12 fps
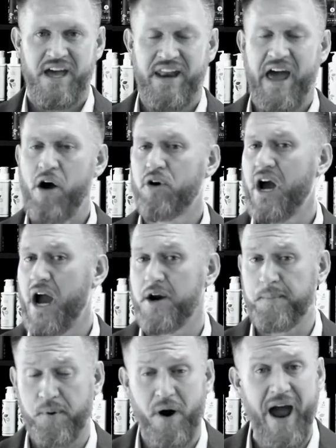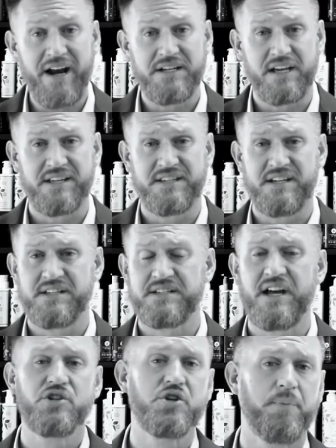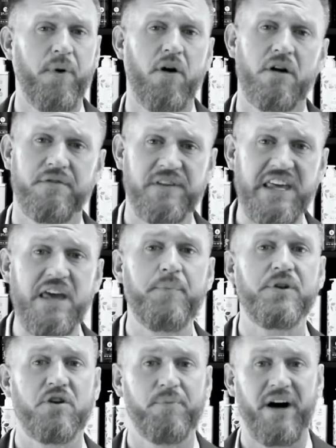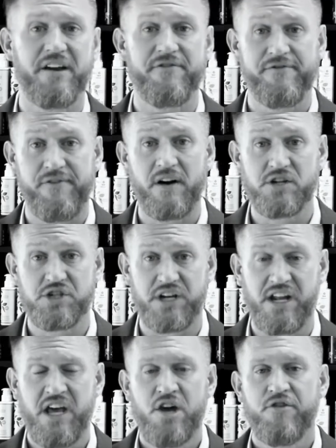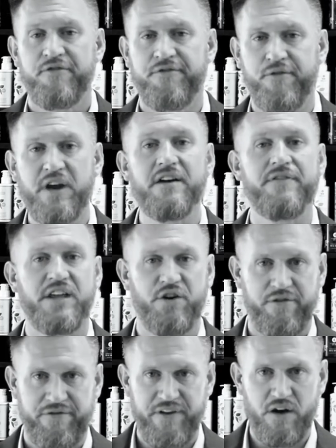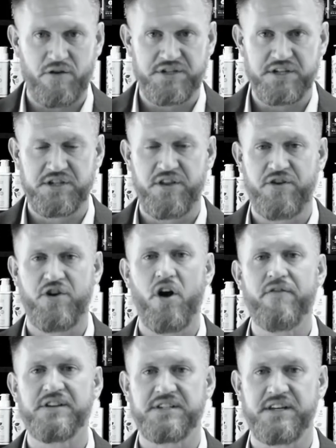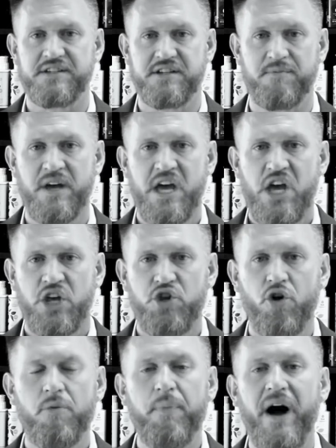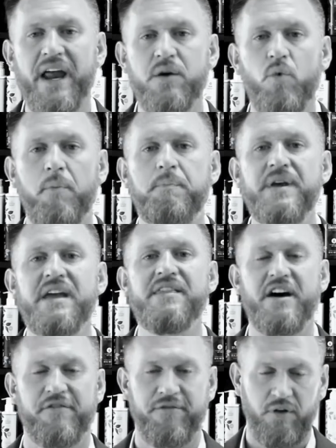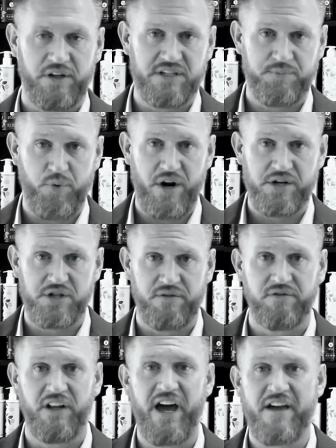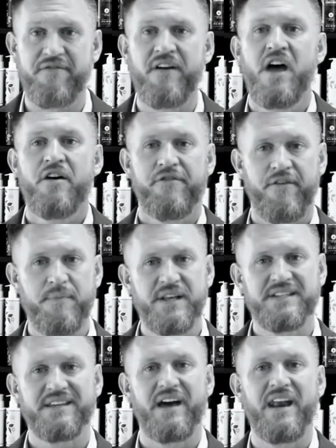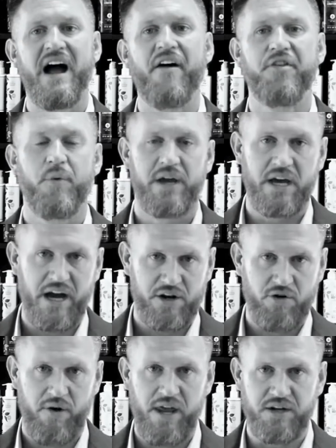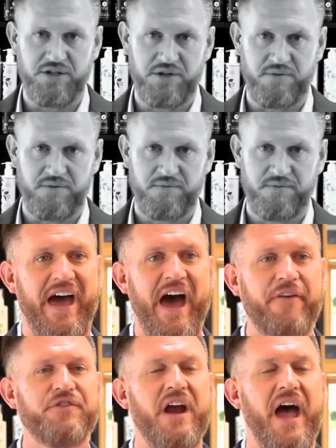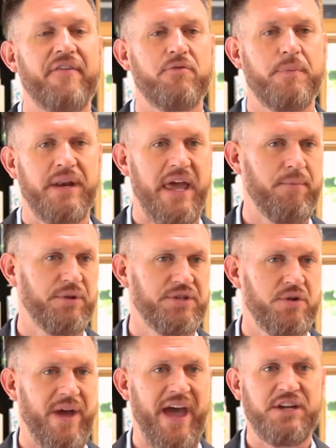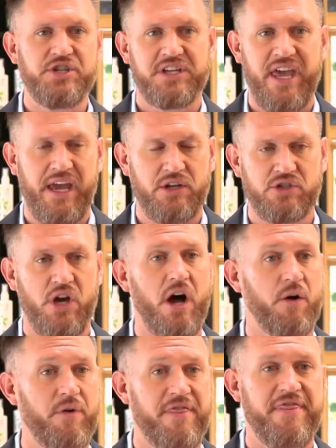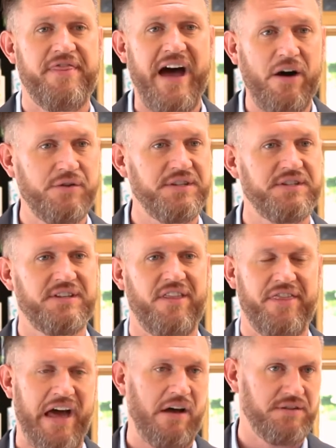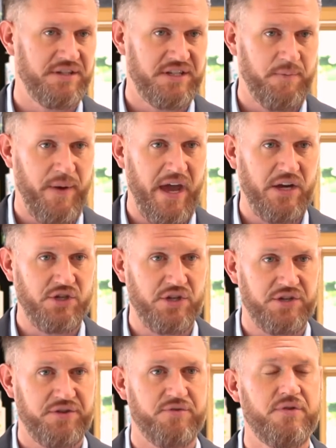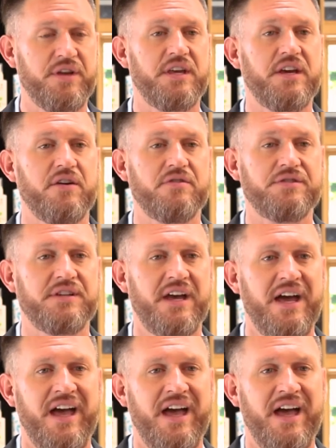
and how chiropractic is an essential part of keeping your body functioning free of interferences to the nervous system, your body will be that full expression of life from inside out the way God created you. After having been able to educate and talk with thousands and thousands of patients through the years,